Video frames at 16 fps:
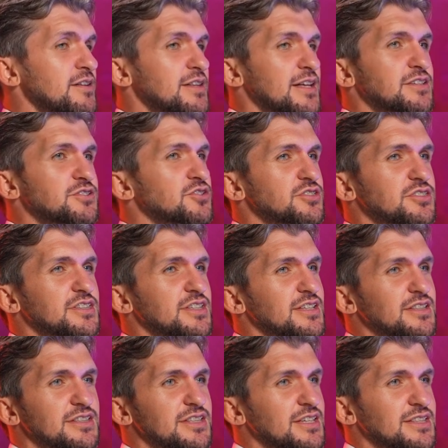then just
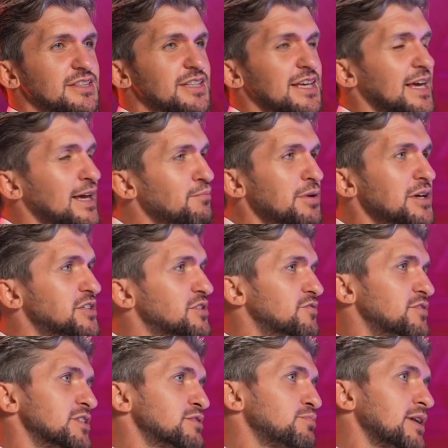the image
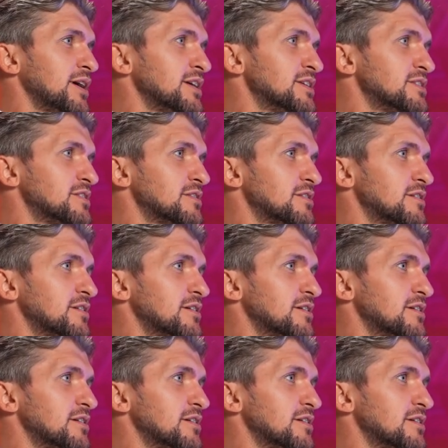of this place